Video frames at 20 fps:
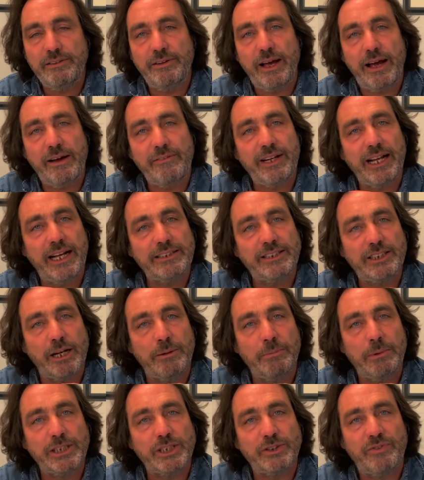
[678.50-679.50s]
haven't had so
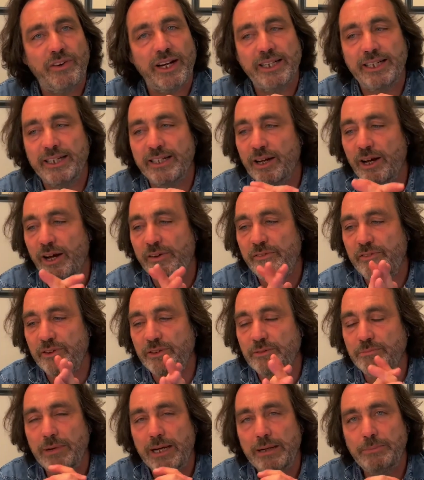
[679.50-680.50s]
much fun in life,
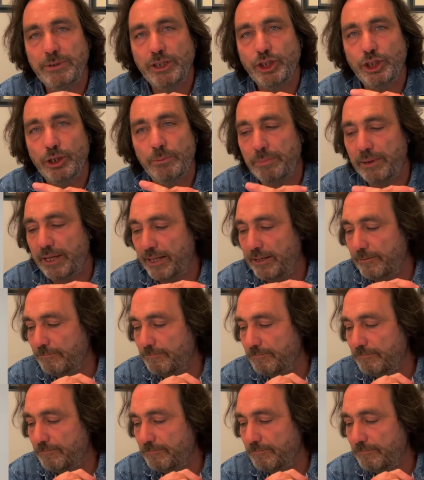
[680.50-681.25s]
and maybe you should be